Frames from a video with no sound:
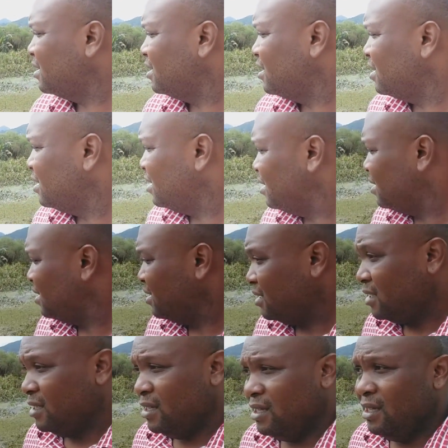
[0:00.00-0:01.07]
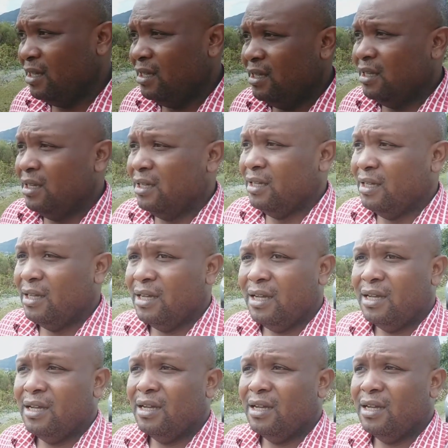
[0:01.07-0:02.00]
[no speech]